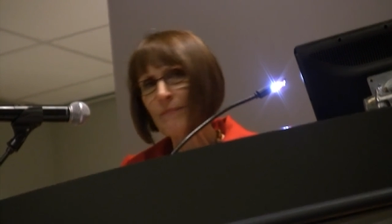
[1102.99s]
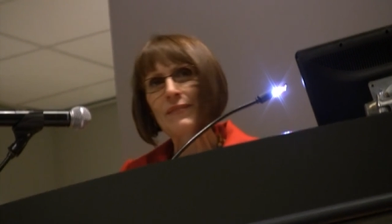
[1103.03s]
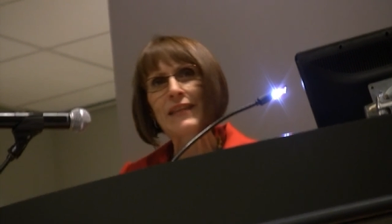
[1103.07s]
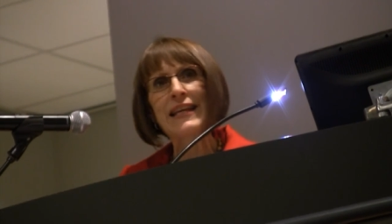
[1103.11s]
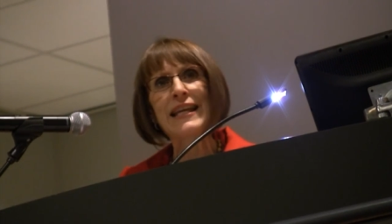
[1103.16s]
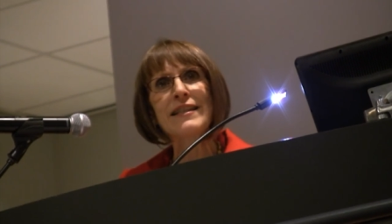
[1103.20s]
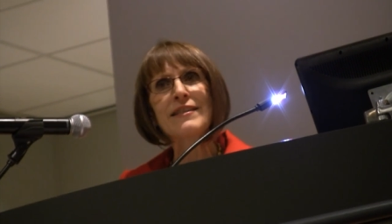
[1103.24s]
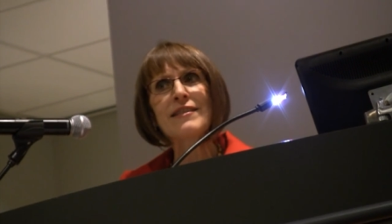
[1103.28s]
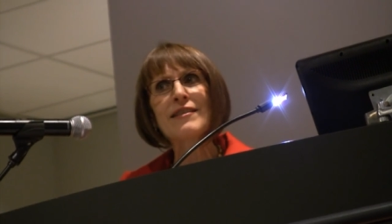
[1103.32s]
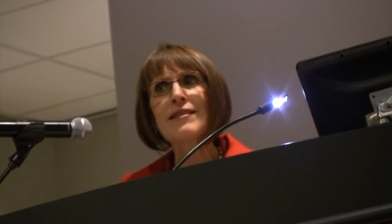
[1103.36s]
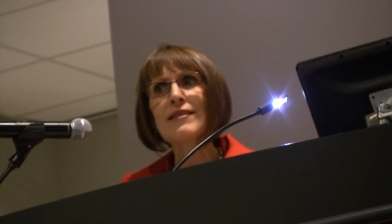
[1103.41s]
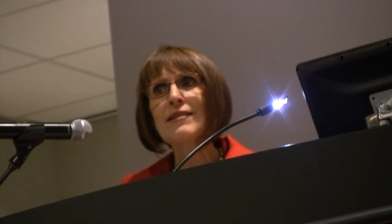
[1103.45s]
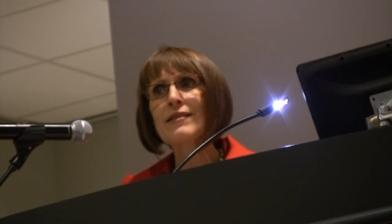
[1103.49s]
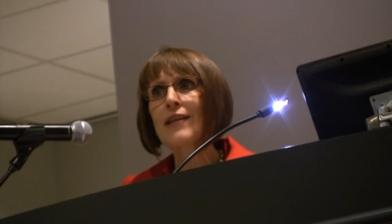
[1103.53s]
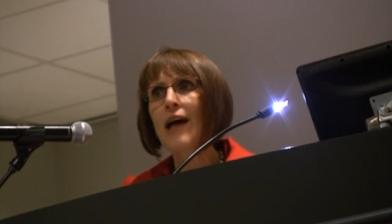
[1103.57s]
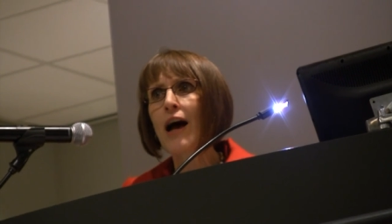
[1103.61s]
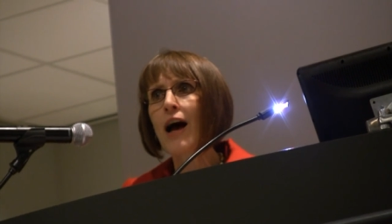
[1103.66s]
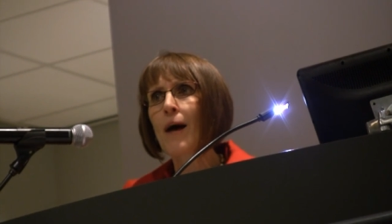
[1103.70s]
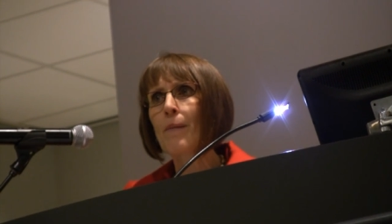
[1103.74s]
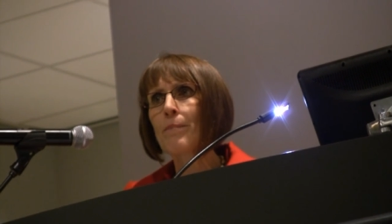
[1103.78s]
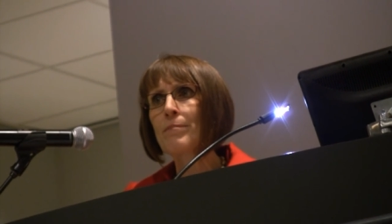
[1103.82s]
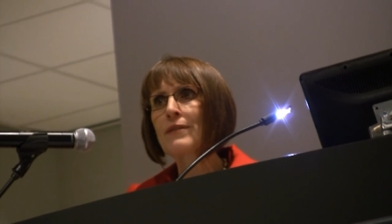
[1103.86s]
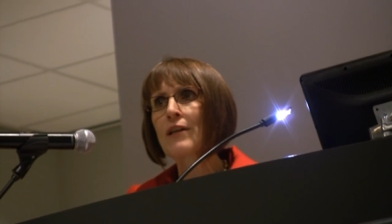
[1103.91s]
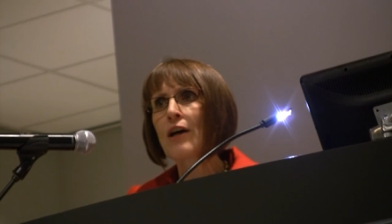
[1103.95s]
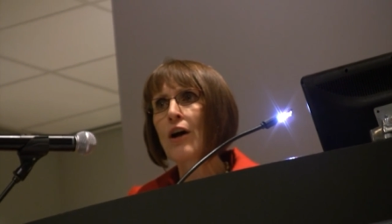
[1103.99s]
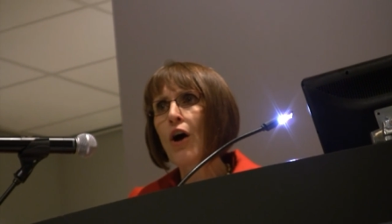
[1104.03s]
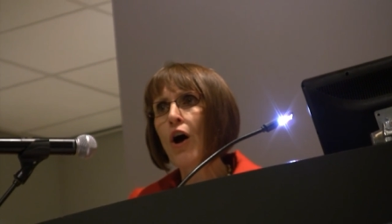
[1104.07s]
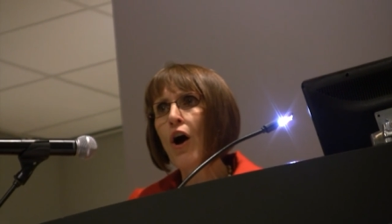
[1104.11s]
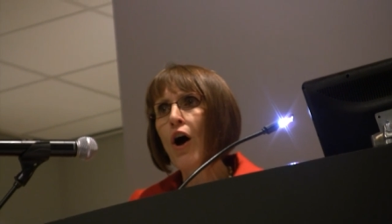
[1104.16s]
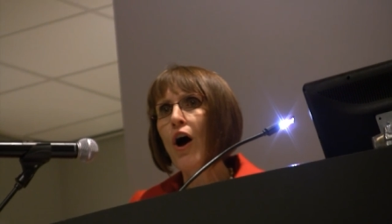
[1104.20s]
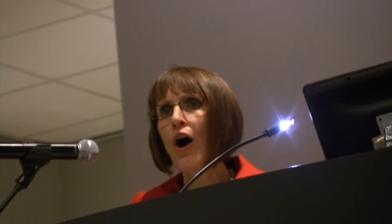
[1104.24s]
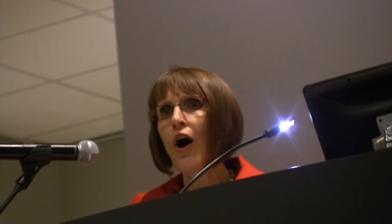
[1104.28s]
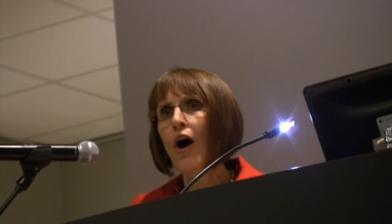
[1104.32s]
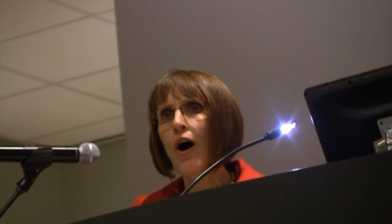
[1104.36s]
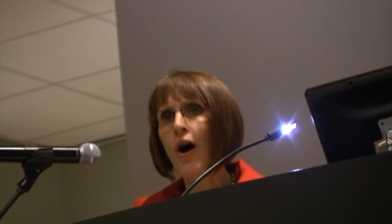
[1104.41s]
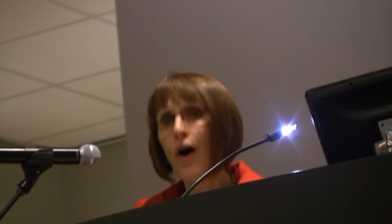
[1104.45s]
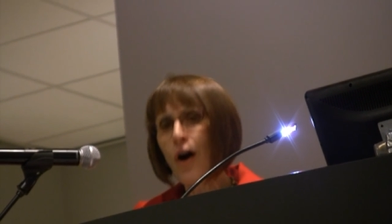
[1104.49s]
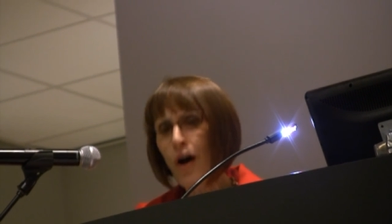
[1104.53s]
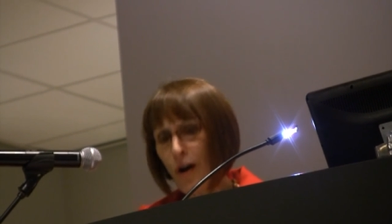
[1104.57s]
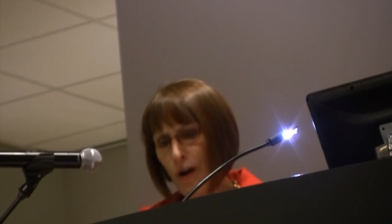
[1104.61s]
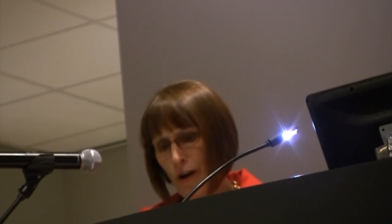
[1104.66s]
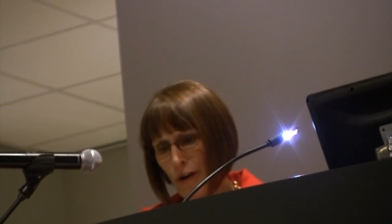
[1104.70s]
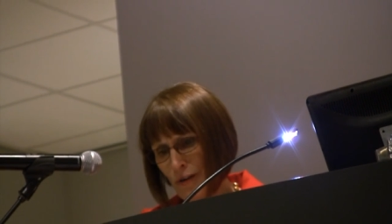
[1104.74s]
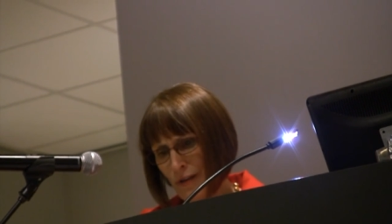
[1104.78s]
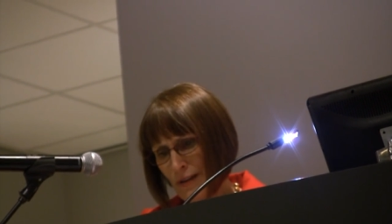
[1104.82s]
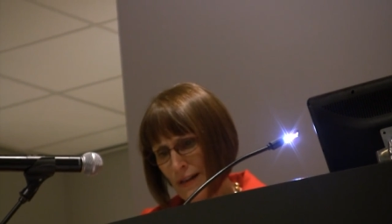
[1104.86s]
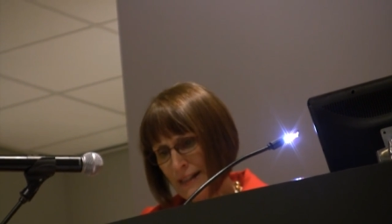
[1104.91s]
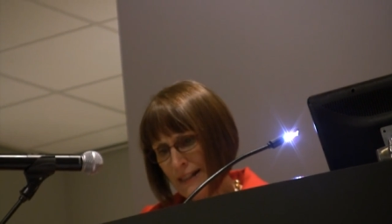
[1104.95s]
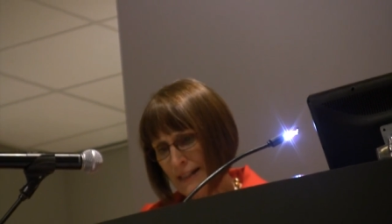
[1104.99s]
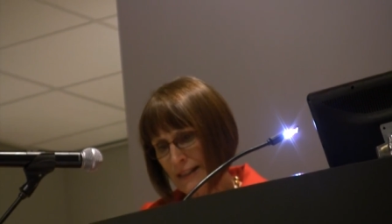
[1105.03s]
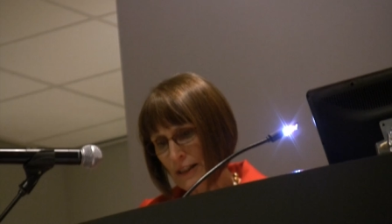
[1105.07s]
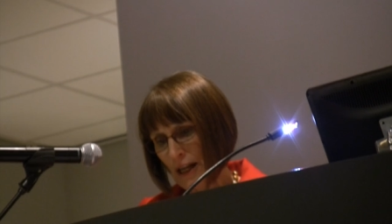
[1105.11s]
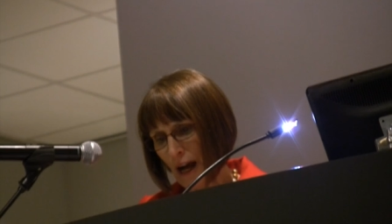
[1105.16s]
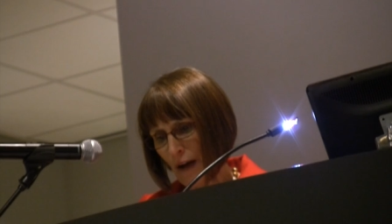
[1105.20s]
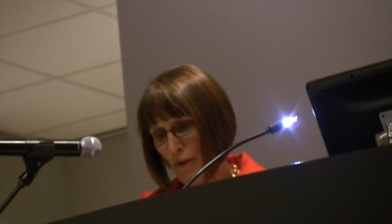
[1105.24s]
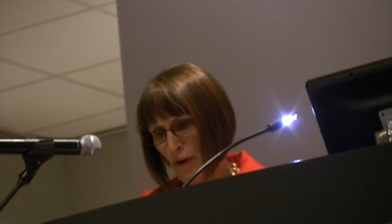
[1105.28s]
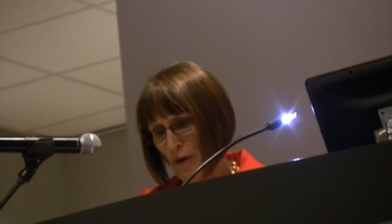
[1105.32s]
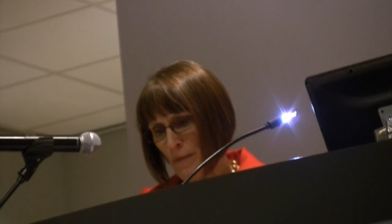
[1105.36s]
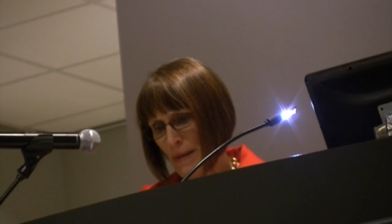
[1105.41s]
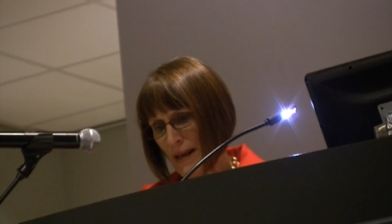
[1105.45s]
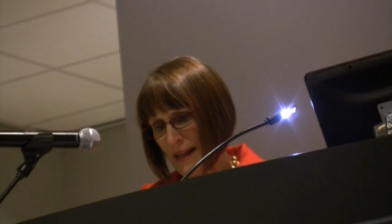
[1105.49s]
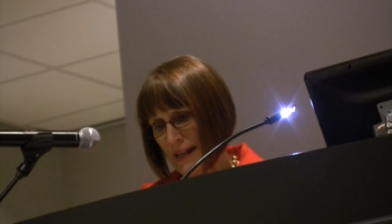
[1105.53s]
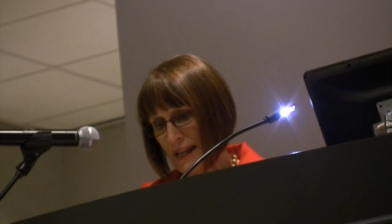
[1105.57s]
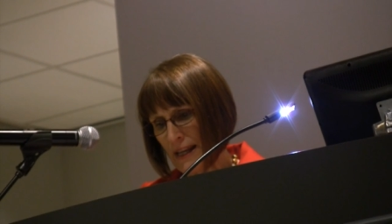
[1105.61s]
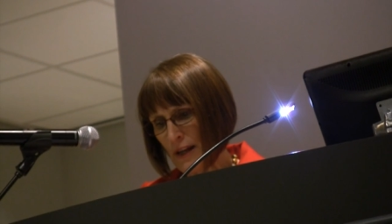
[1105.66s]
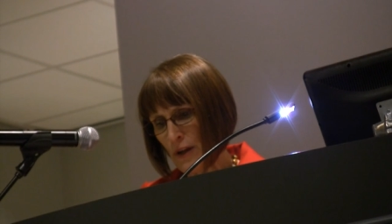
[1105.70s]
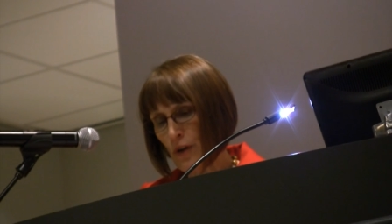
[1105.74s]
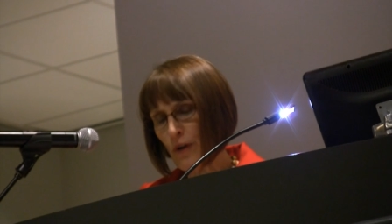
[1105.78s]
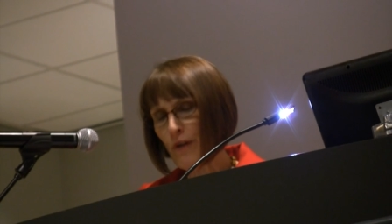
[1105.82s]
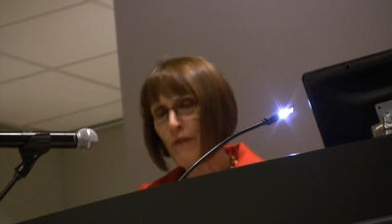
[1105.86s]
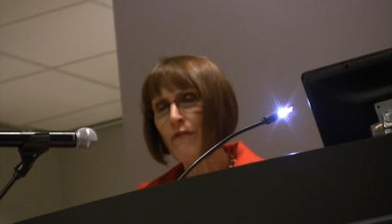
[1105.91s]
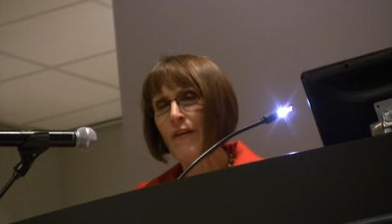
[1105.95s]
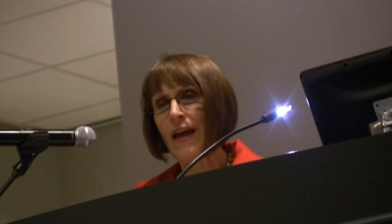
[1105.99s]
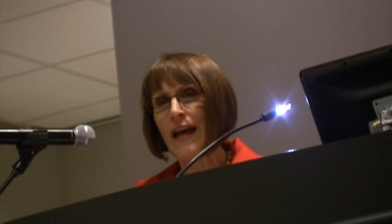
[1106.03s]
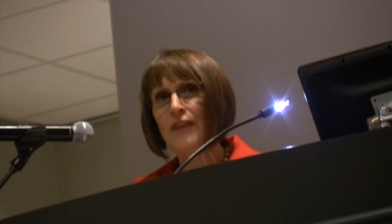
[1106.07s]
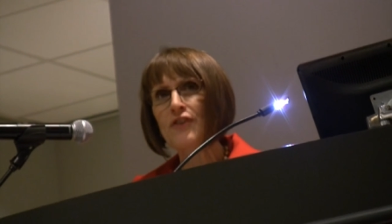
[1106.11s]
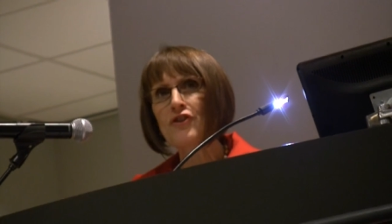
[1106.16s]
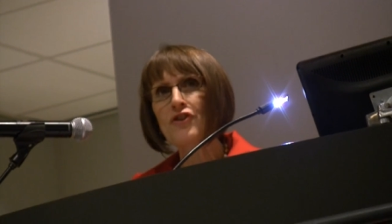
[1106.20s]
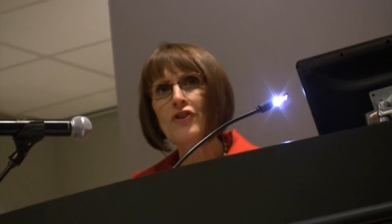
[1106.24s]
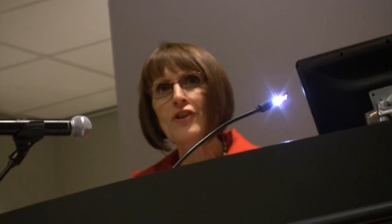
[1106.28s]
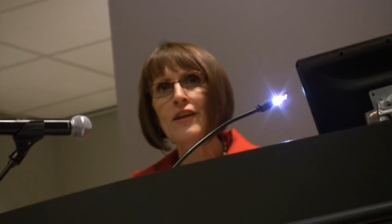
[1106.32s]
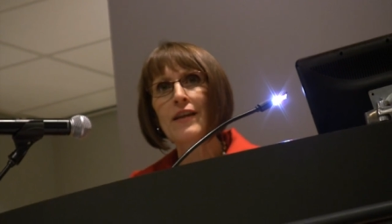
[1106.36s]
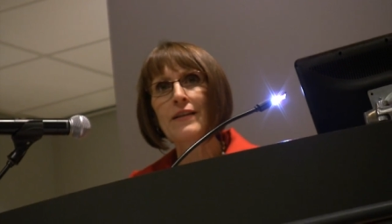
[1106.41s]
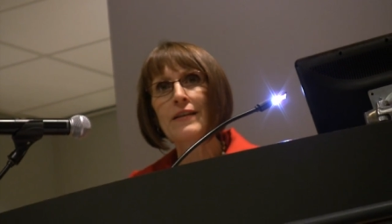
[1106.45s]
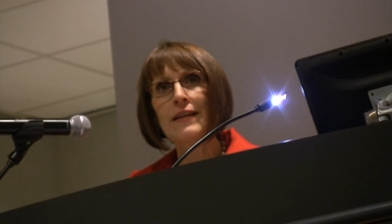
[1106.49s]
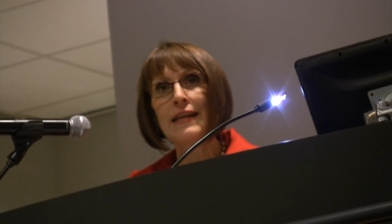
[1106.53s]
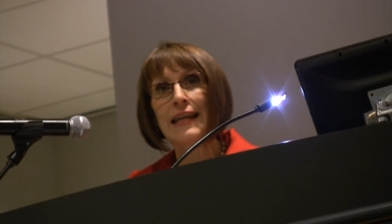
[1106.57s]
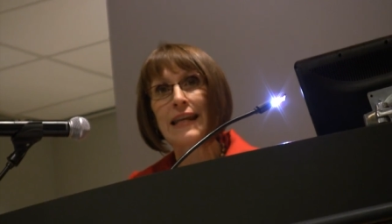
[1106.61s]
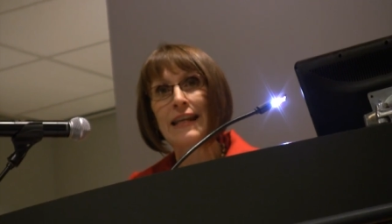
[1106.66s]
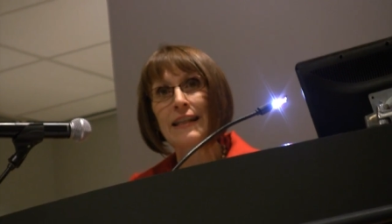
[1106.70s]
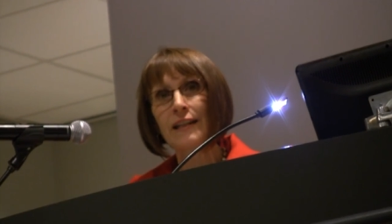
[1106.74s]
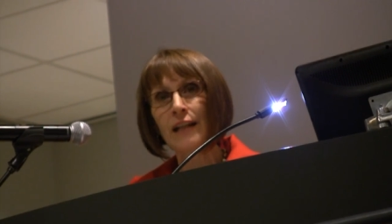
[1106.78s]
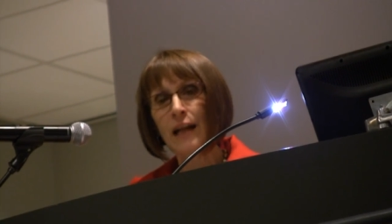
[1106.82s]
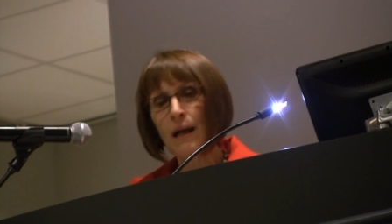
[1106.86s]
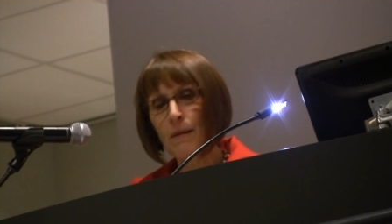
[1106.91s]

It stopped all government intervention in